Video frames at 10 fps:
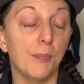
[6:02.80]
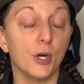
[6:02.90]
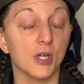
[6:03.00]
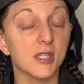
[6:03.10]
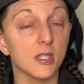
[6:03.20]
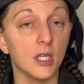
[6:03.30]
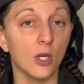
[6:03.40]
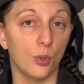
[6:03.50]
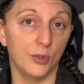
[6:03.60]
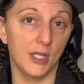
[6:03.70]
personally
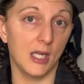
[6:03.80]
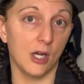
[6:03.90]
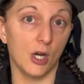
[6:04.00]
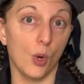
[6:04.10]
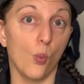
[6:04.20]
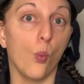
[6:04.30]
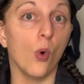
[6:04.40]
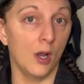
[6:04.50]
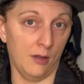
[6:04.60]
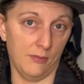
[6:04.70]
only carry
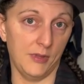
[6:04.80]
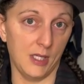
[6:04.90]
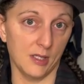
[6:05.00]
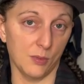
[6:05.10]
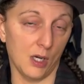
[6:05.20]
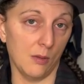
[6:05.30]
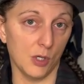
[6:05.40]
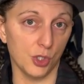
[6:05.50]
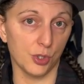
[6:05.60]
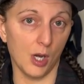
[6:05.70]
one of these when I'm
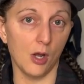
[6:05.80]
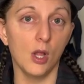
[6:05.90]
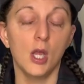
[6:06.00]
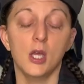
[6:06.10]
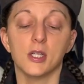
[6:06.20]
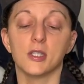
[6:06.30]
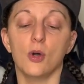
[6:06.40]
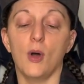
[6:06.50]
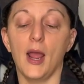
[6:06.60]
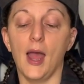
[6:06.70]
on trail.
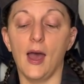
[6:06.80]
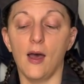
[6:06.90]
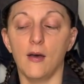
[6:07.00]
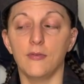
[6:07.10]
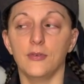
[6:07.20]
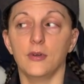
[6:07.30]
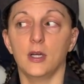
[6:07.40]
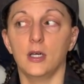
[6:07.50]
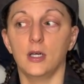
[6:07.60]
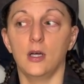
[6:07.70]
So I have
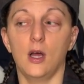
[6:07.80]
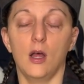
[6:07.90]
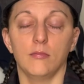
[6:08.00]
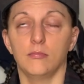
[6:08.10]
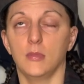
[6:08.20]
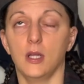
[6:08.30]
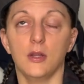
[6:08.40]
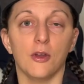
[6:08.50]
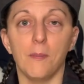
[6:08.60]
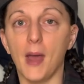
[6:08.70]
a, uh,
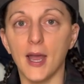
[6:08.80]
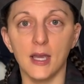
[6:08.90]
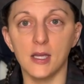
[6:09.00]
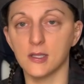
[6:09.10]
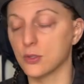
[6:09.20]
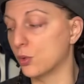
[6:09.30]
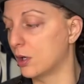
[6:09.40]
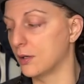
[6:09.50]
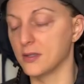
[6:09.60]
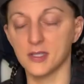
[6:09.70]
either baggies
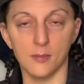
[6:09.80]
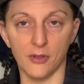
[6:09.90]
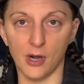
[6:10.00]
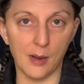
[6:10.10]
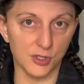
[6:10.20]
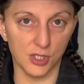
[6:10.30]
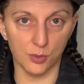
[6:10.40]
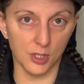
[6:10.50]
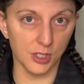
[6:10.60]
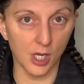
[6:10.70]
or some other options that
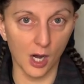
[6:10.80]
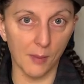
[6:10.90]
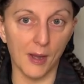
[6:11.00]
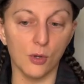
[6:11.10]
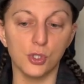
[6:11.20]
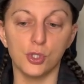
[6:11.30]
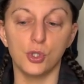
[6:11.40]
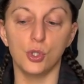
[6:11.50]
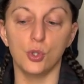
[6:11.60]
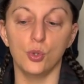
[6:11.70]
we're going to talk about
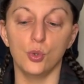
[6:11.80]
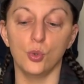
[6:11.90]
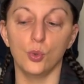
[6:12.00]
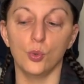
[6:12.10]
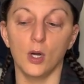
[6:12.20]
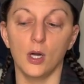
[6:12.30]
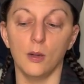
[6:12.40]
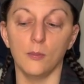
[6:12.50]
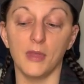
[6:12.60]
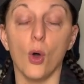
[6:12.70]
to
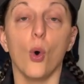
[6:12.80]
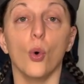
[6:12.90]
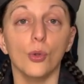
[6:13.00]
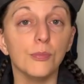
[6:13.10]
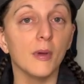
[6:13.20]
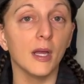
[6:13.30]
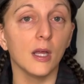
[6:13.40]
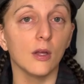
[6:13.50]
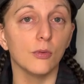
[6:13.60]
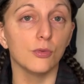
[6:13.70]
um, that hold
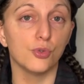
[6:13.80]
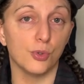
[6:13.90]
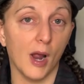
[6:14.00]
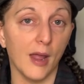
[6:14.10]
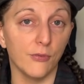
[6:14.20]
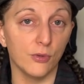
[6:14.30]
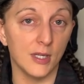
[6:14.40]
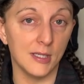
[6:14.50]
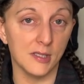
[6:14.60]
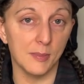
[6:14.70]
my dry food
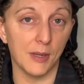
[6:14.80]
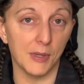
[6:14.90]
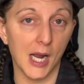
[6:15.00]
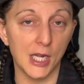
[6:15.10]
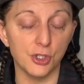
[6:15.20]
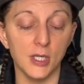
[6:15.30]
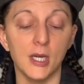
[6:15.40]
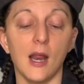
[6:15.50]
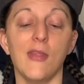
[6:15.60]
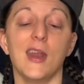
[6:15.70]
that needs to be
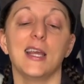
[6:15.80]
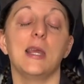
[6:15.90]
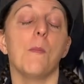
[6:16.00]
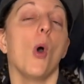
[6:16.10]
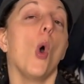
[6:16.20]
rehydrated and then I keep